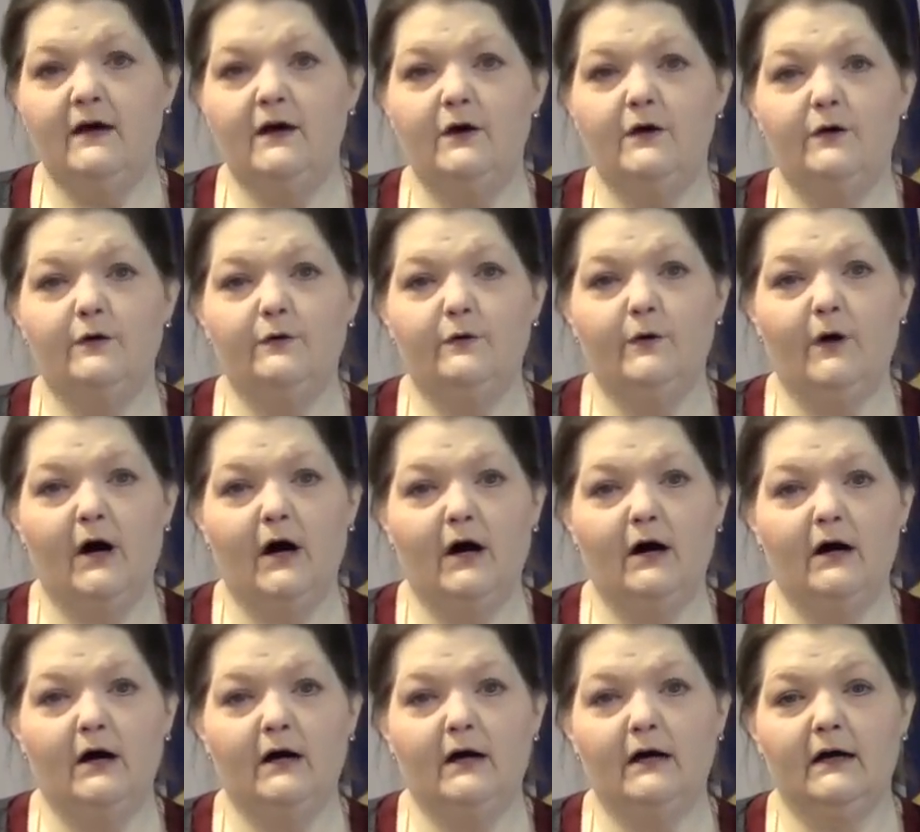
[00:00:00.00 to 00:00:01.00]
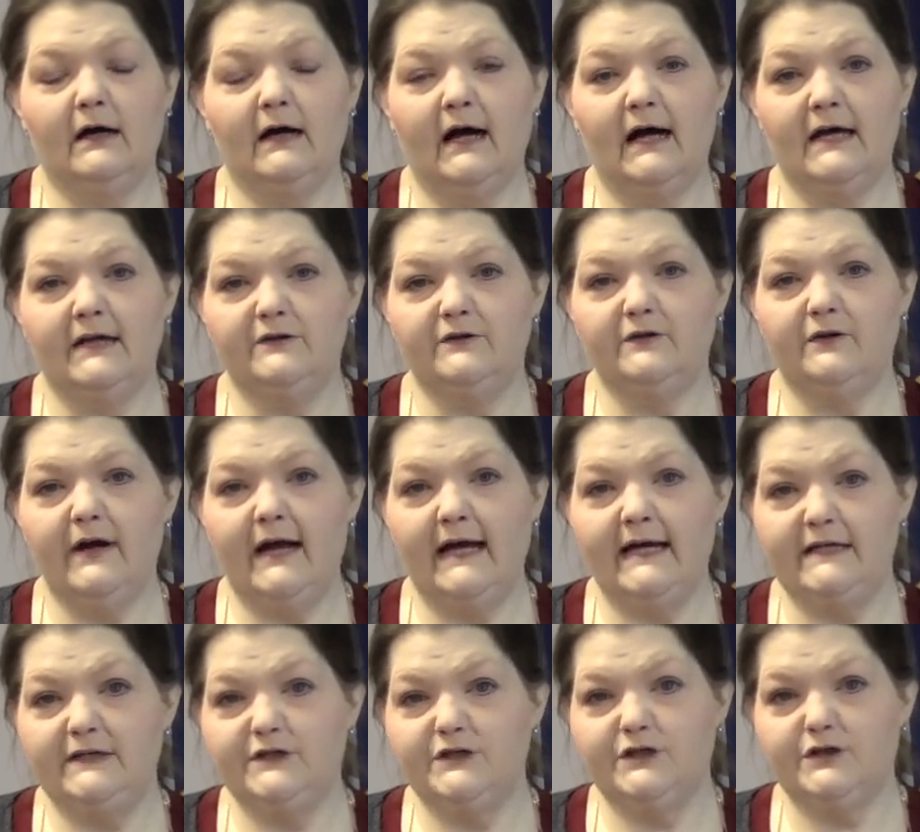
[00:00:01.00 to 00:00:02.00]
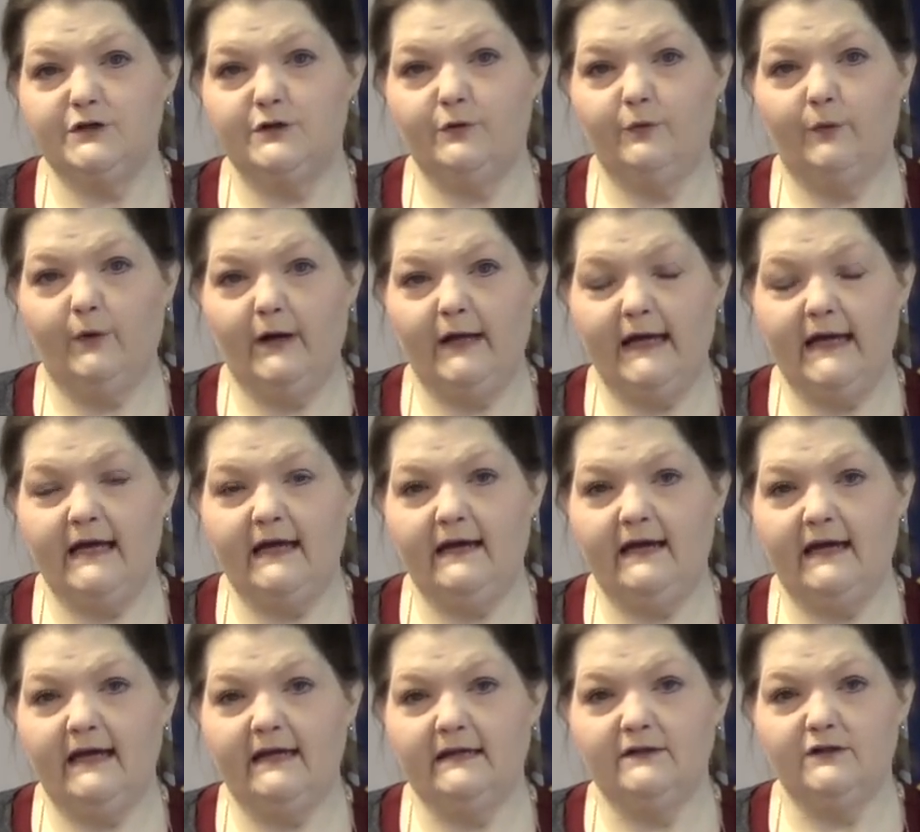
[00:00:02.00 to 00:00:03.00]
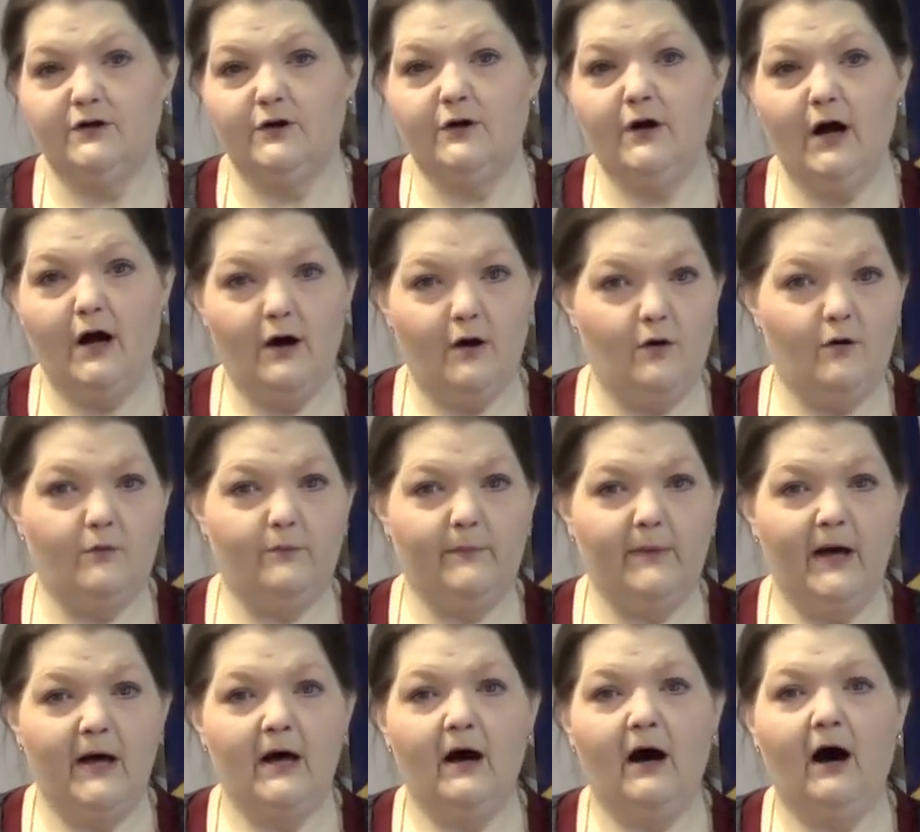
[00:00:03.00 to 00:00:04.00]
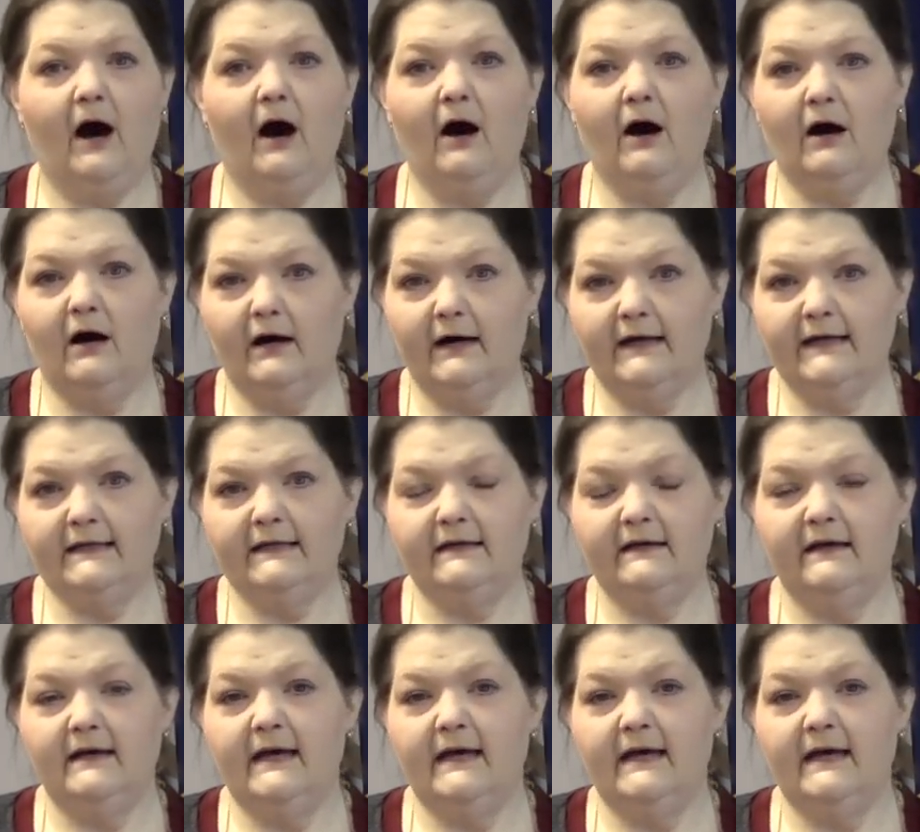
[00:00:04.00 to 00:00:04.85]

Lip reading: who are under age 20 in your home on.